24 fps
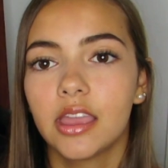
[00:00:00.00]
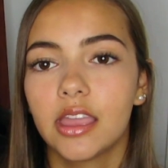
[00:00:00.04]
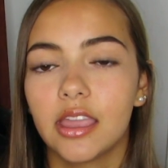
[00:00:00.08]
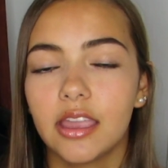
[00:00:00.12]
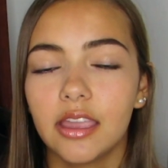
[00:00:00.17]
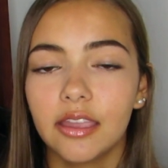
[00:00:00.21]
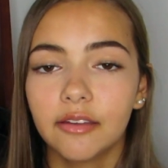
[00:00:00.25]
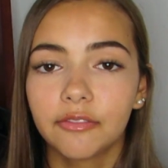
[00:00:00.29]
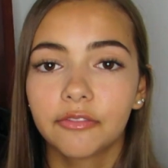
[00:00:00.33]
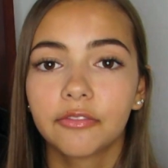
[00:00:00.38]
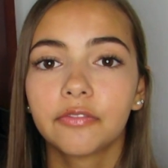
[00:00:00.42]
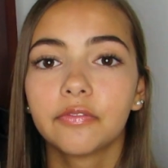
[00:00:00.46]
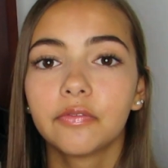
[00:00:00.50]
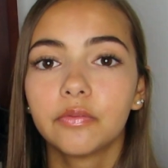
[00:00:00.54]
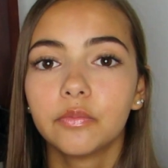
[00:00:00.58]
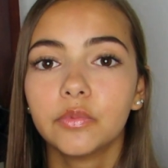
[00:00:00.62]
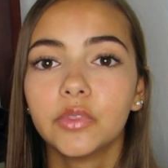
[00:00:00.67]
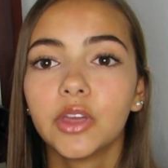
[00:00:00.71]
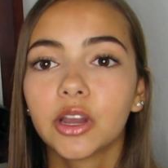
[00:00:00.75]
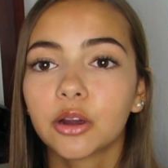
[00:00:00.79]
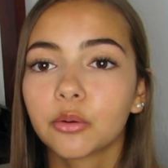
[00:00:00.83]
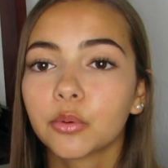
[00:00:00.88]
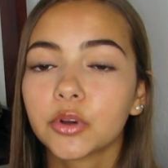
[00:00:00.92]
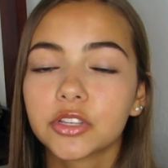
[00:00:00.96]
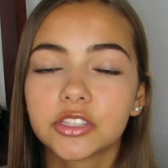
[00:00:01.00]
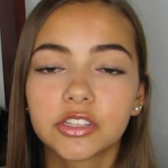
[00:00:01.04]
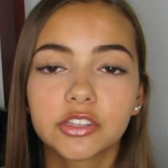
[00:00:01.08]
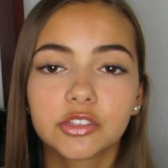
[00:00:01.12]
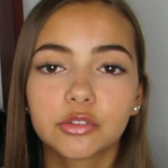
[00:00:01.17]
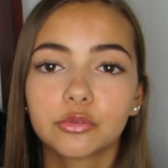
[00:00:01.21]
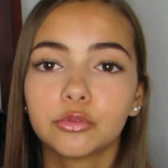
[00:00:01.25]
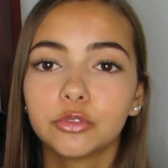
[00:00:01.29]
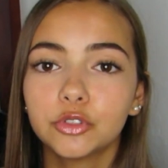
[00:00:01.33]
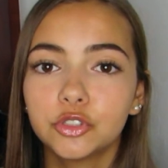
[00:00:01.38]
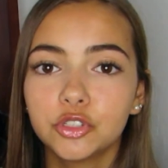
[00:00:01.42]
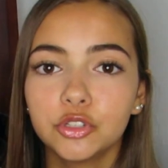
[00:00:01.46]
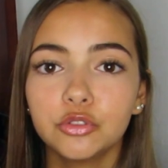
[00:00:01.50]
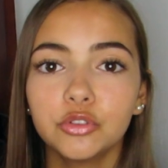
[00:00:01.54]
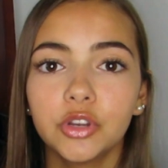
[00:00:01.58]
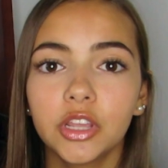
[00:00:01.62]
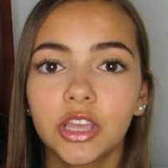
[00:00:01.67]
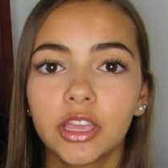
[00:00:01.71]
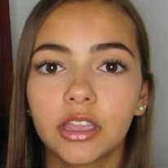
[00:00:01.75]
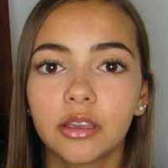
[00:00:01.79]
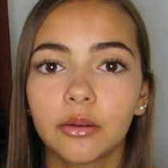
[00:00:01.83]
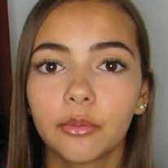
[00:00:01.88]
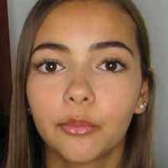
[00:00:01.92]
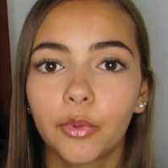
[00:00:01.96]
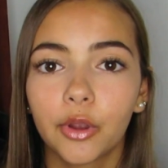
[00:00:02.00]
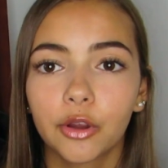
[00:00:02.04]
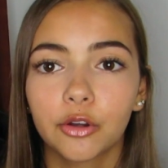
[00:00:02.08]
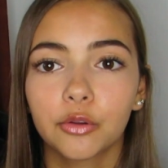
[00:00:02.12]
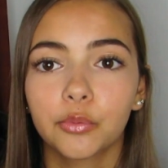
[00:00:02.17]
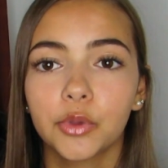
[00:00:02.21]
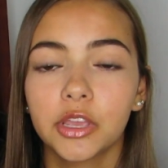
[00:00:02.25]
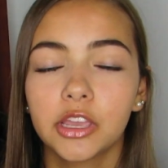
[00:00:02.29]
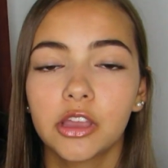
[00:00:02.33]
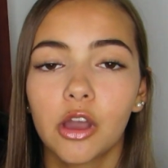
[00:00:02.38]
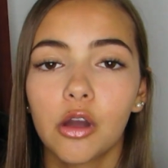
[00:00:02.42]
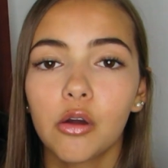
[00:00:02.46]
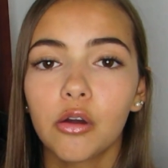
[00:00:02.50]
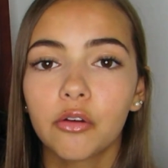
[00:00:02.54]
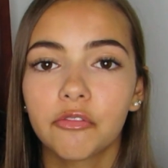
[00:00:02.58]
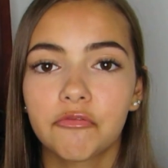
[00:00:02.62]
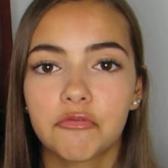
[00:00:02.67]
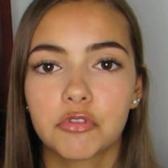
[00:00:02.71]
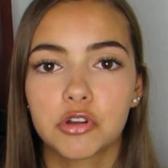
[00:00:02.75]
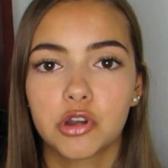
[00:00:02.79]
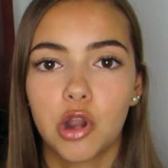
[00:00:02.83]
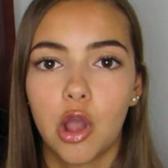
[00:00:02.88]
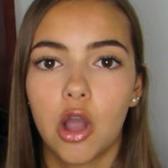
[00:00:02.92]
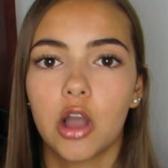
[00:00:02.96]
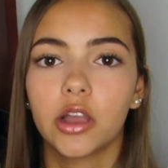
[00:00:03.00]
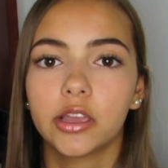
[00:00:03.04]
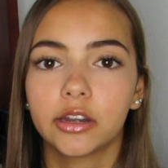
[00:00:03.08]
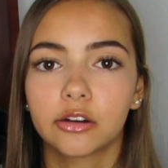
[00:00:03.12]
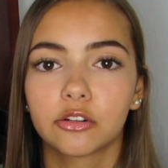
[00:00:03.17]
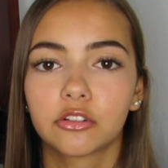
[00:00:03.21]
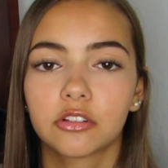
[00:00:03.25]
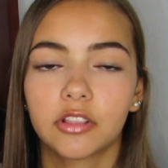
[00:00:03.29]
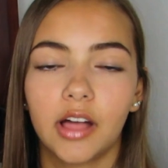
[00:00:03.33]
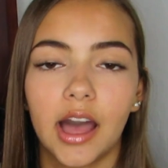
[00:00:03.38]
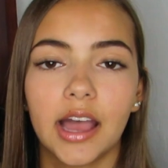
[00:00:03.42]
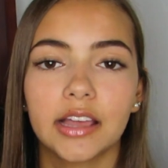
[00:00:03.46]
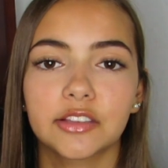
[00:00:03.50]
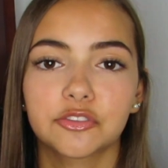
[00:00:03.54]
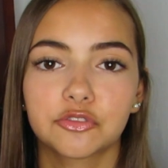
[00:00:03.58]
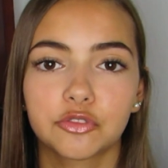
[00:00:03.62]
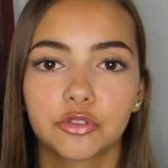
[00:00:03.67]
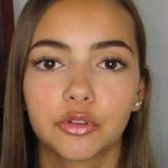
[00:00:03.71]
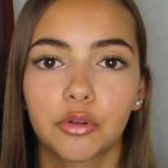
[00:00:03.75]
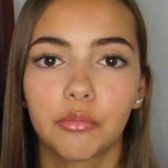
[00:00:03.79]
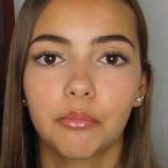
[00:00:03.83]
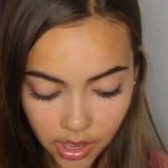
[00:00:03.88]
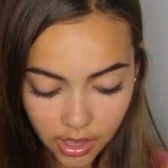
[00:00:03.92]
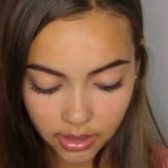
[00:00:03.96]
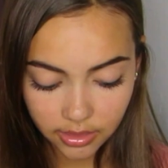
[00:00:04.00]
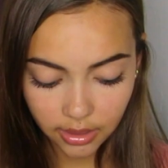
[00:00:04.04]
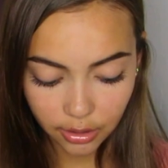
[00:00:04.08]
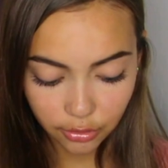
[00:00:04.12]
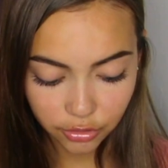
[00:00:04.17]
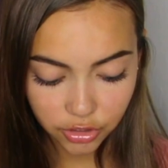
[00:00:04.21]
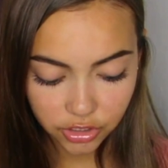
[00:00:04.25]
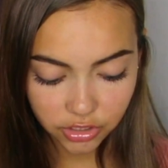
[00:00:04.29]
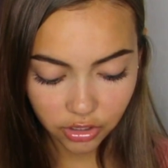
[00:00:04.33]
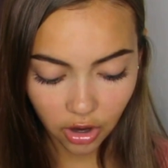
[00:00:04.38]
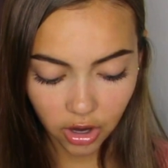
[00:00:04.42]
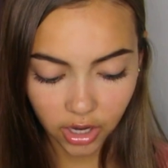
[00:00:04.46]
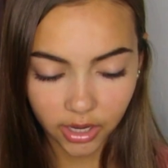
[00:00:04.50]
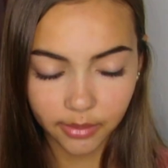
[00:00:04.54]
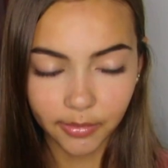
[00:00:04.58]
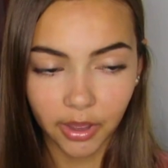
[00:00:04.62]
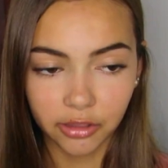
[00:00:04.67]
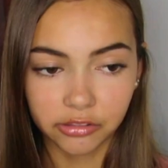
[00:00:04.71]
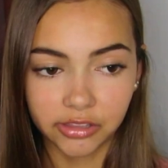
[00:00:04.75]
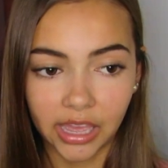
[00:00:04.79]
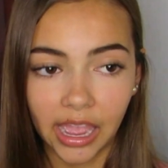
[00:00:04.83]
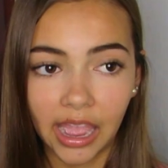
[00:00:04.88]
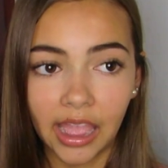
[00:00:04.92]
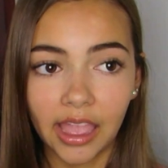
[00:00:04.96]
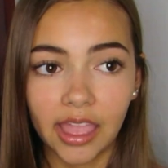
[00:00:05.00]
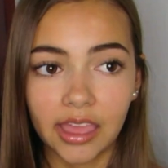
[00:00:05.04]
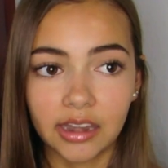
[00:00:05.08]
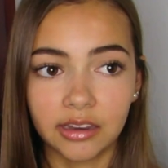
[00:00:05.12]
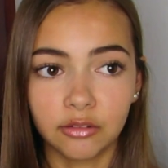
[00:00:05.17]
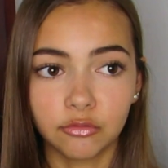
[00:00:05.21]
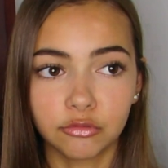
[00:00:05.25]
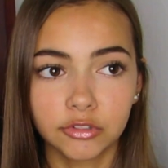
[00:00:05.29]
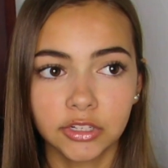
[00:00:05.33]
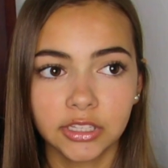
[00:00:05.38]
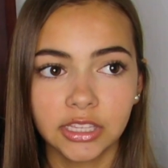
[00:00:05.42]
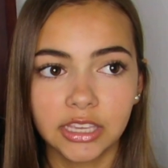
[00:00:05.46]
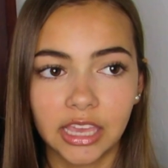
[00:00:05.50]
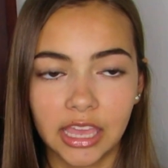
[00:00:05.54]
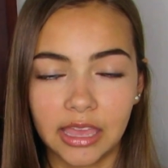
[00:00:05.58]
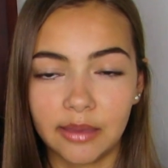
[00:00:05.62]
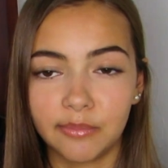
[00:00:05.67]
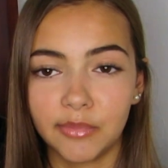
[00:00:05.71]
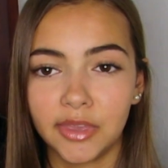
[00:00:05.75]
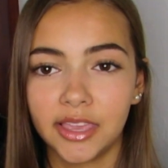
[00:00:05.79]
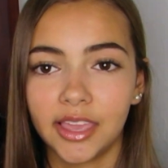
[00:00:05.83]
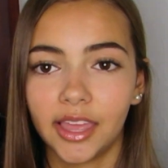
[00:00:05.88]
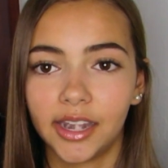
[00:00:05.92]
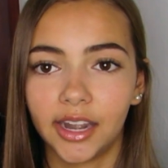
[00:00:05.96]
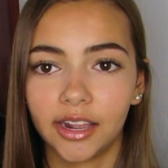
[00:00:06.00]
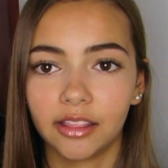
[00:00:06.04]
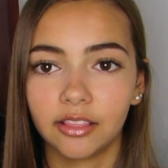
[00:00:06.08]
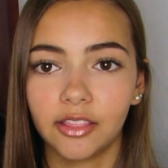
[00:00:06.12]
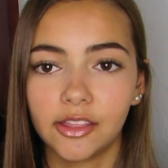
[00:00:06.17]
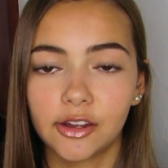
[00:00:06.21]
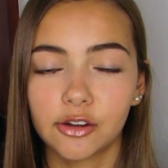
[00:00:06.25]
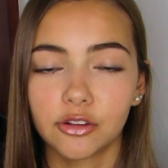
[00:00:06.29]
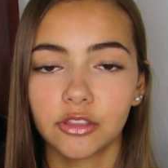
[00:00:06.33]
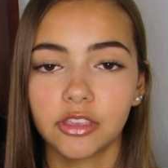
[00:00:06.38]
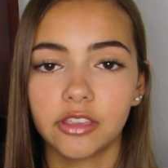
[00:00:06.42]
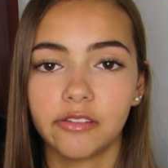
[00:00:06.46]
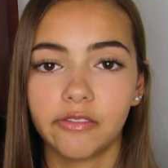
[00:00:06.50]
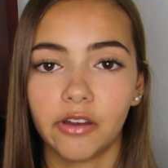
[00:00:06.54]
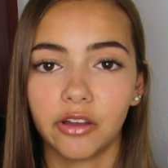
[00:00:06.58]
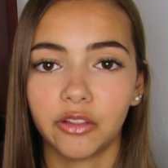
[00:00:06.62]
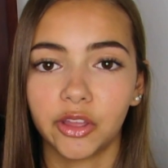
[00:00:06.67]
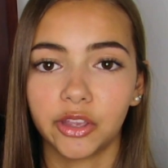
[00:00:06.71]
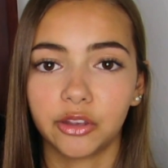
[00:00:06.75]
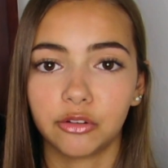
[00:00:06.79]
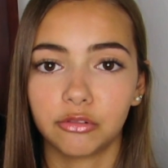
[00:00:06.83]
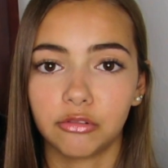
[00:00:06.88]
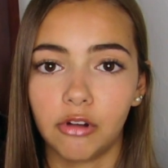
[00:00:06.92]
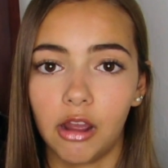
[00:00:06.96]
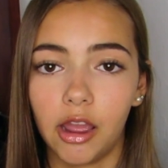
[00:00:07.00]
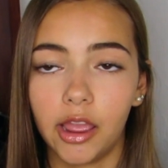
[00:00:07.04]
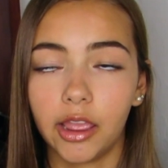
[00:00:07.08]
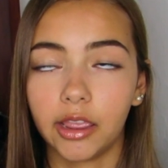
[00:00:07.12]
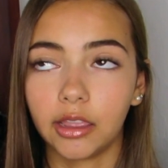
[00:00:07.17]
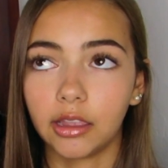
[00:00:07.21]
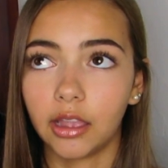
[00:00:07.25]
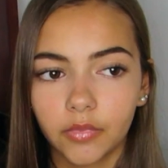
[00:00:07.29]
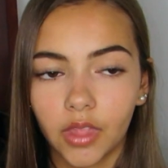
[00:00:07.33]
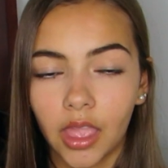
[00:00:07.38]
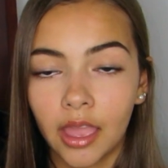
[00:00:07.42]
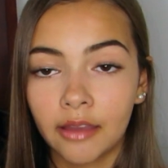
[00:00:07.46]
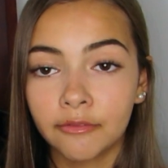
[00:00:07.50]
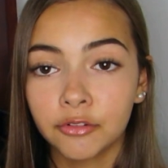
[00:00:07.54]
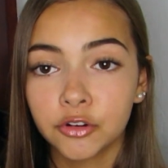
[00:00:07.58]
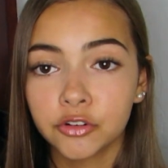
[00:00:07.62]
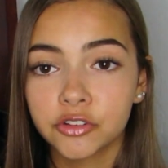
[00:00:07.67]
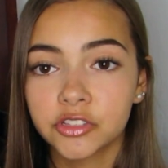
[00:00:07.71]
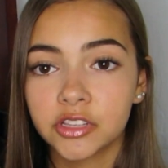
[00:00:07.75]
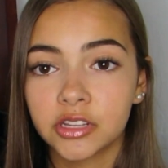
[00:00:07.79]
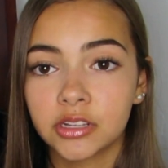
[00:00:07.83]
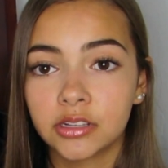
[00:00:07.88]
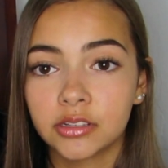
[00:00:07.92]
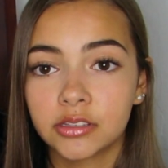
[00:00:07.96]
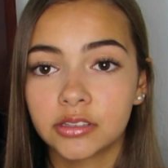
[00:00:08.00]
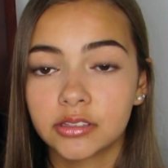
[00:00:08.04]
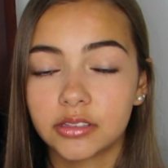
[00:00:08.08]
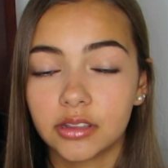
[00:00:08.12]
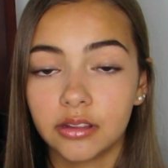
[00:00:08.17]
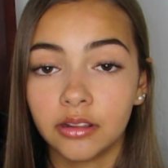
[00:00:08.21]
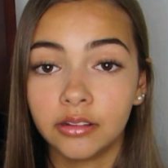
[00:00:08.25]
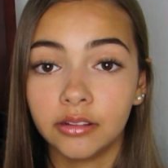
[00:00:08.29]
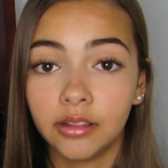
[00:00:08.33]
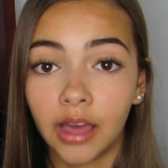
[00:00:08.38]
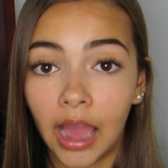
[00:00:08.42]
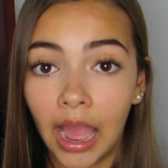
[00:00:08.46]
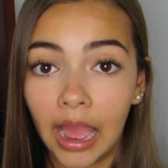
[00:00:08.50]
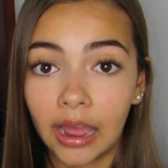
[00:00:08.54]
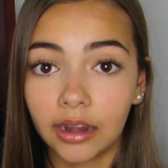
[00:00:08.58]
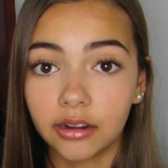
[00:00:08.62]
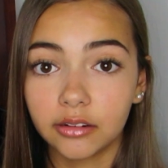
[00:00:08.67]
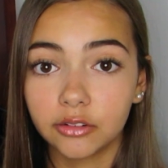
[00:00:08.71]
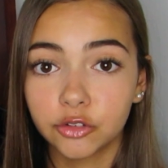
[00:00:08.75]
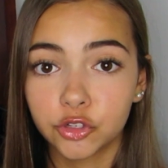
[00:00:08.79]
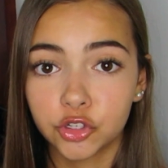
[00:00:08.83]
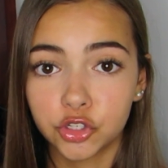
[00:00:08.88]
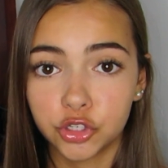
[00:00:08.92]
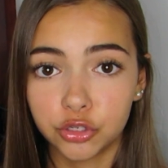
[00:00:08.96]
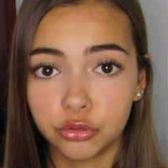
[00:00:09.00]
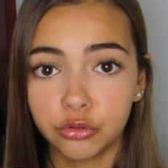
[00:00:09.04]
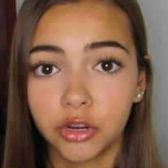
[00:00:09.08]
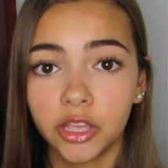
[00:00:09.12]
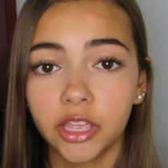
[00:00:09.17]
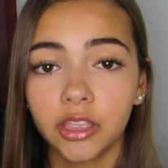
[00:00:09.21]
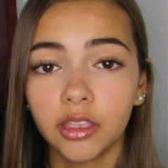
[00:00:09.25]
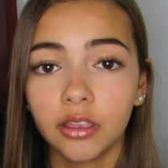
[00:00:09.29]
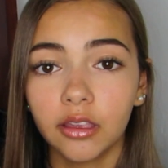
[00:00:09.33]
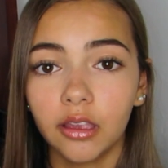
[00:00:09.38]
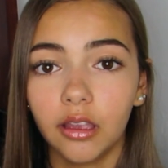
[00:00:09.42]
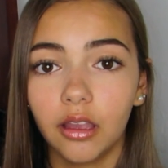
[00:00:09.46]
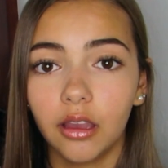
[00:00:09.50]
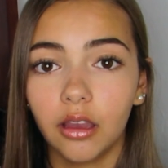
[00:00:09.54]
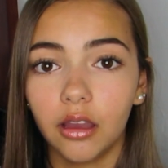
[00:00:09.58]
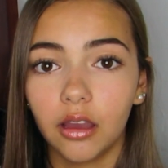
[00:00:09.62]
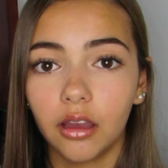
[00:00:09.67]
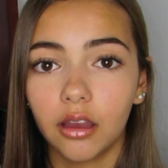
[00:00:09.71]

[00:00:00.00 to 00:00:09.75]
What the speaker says: if there was a school shooting, where do we go if we're not in our classroom? They were just talking about that and it really hit me and I literally felt like crying. Ever since that shooting,